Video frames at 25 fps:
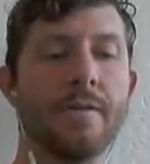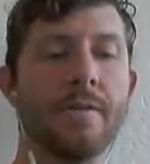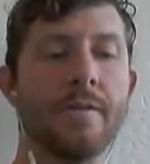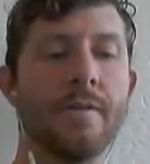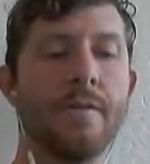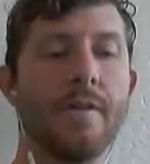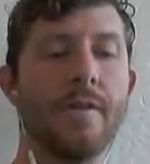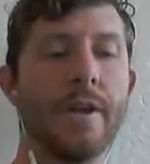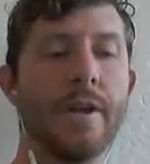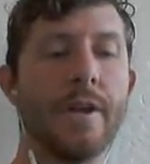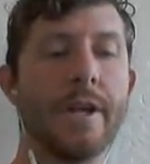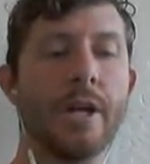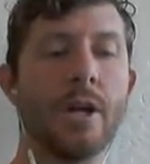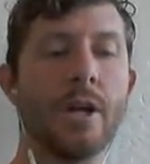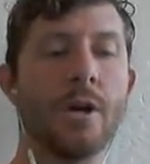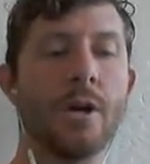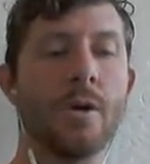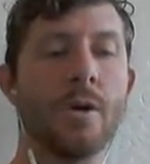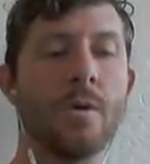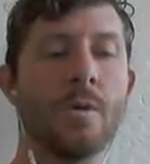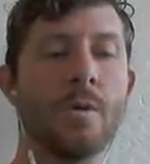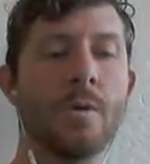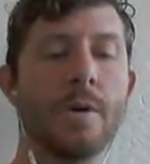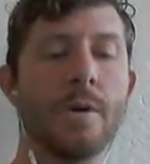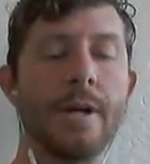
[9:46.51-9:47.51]

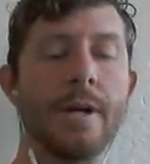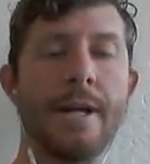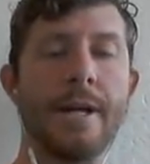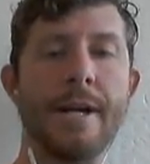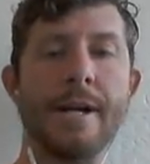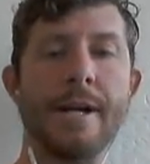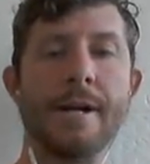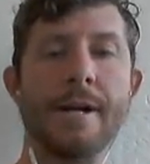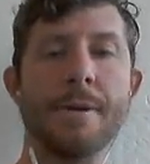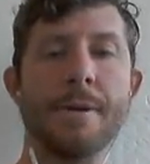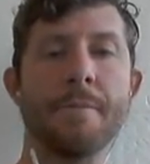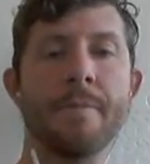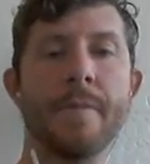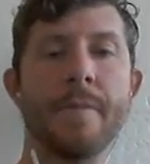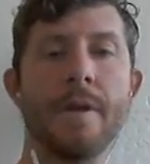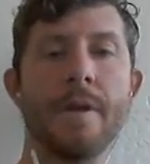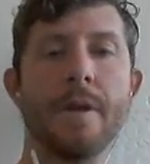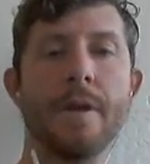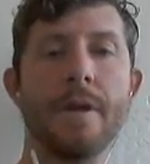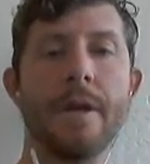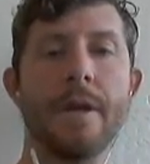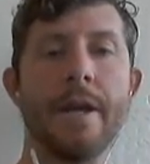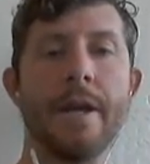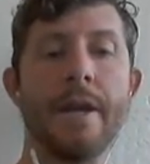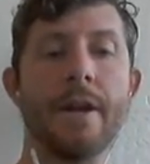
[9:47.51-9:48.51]
video
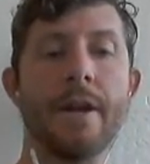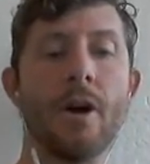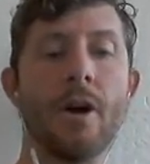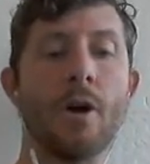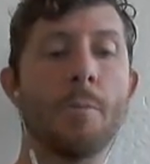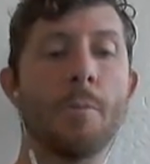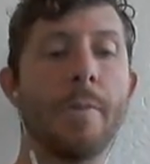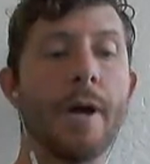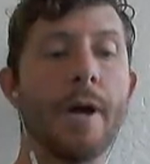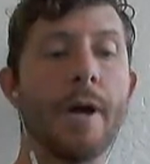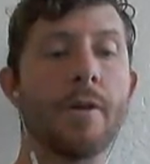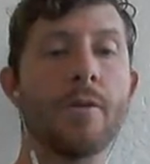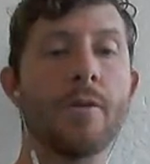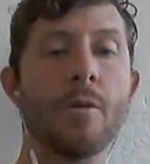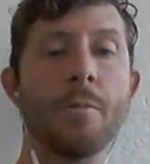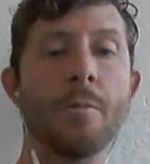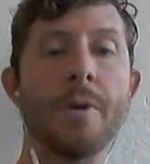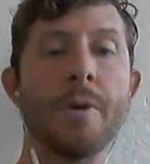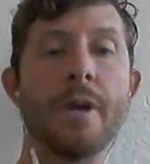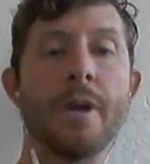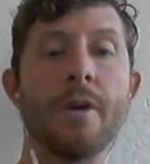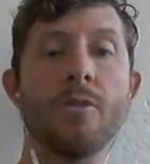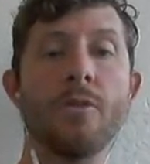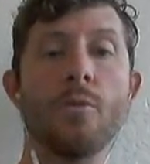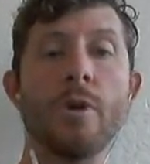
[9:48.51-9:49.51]
in our bedroom
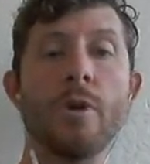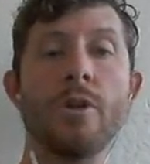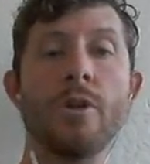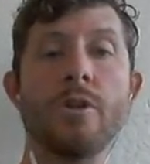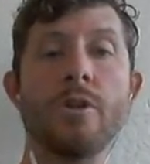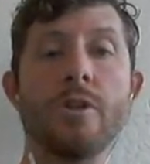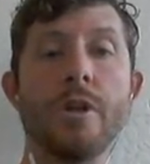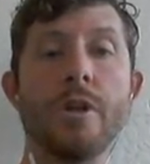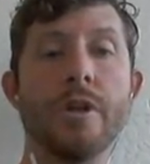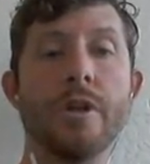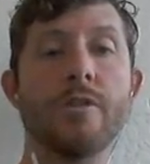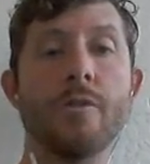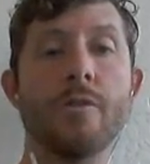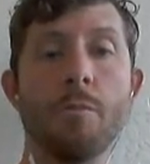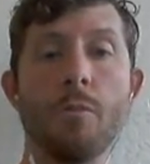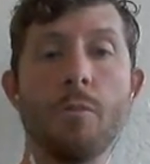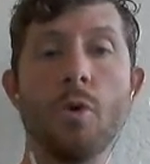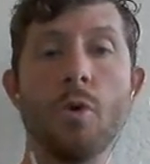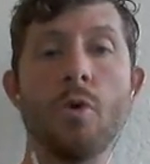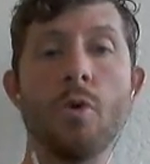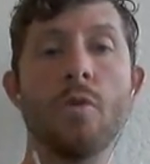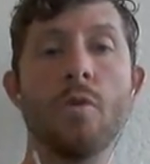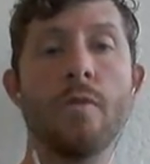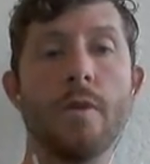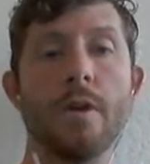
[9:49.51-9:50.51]
because we just
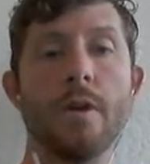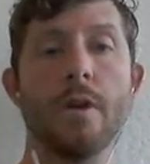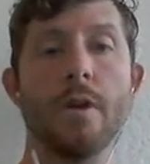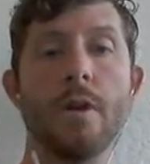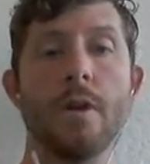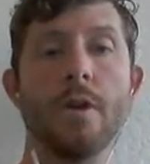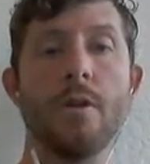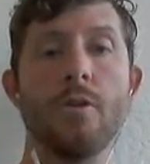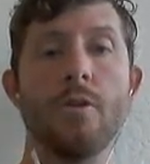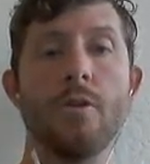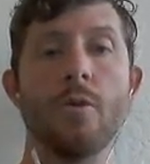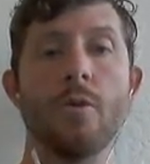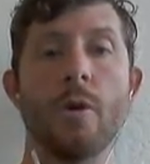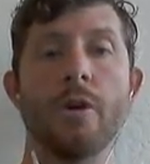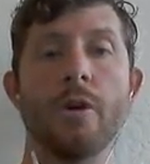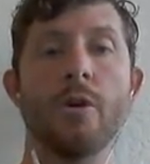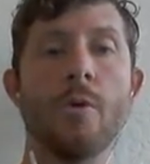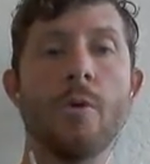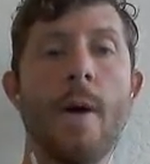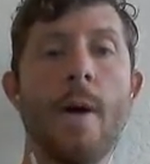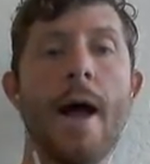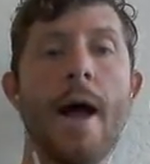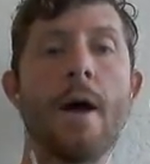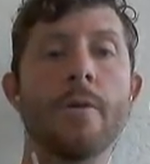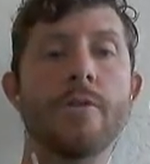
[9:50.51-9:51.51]
moved to our
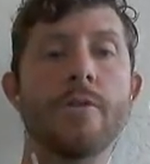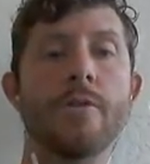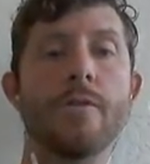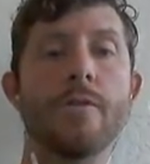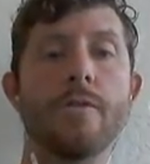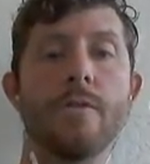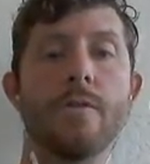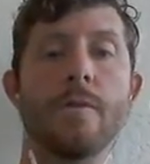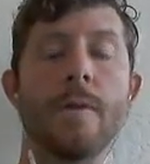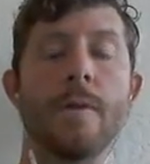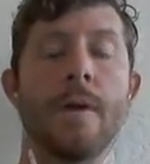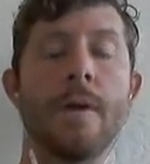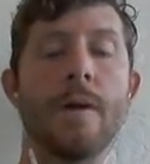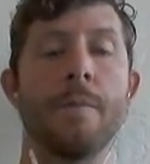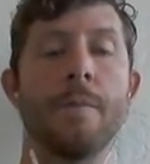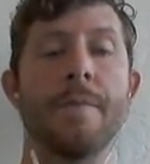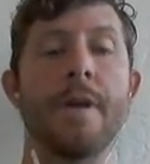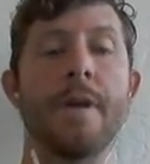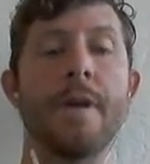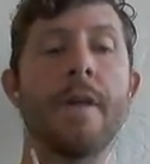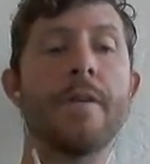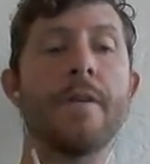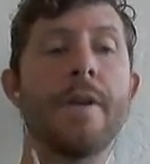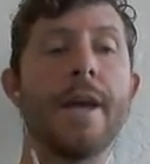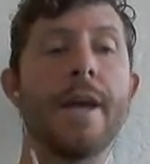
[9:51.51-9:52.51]
new house
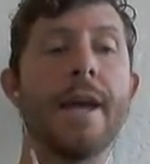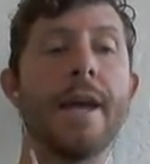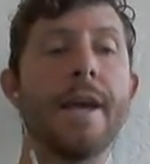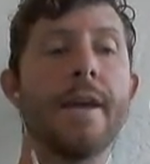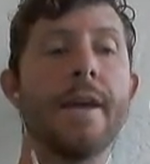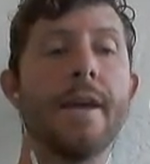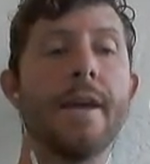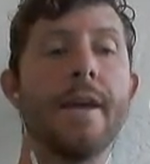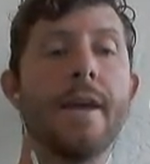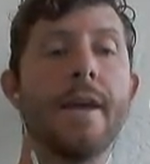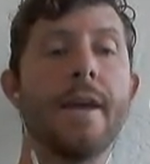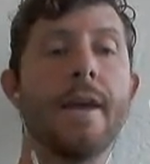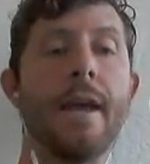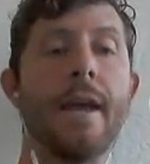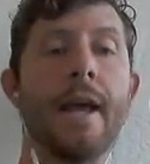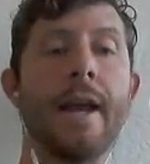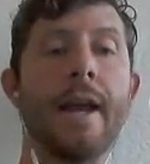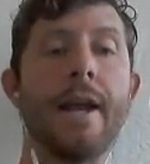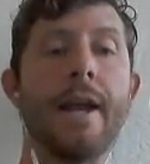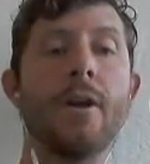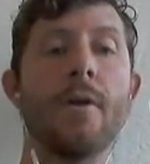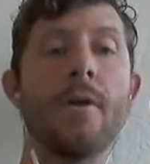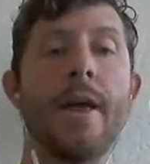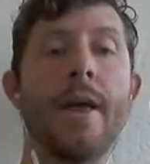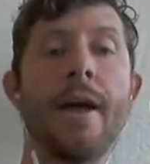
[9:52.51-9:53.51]
the other day, and
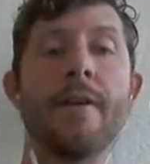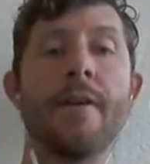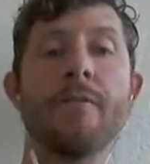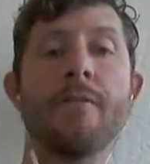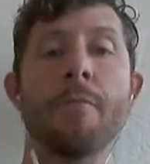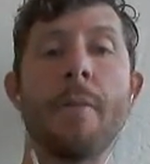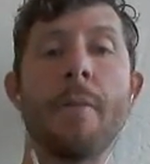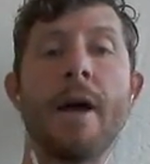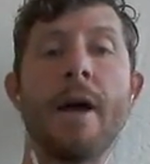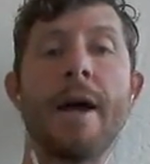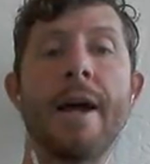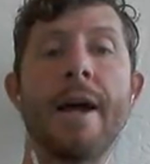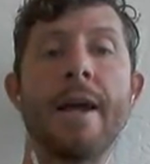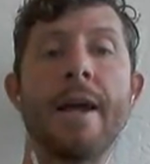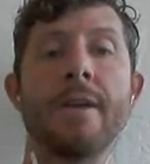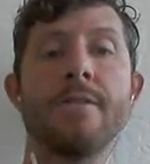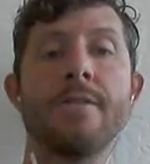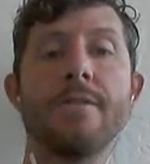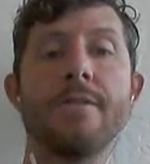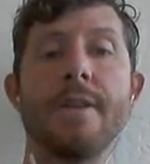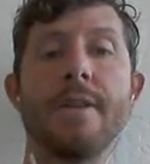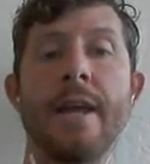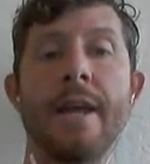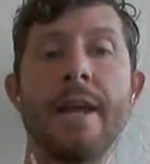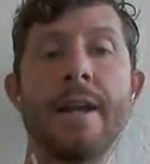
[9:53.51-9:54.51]
I don't have my
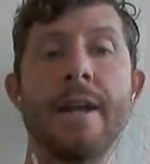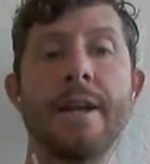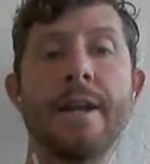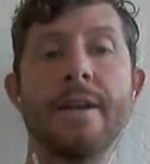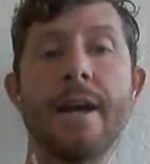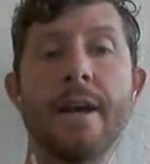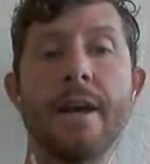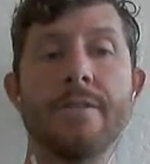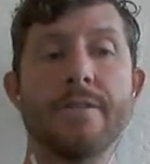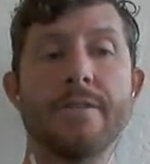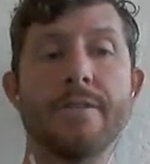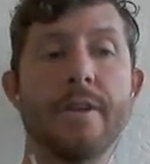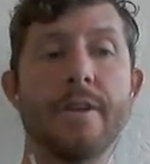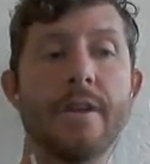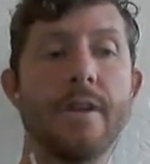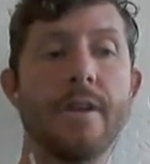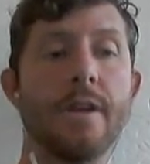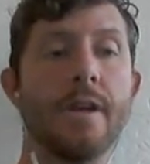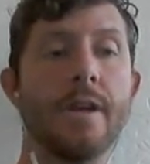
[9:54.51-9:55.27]
standing desk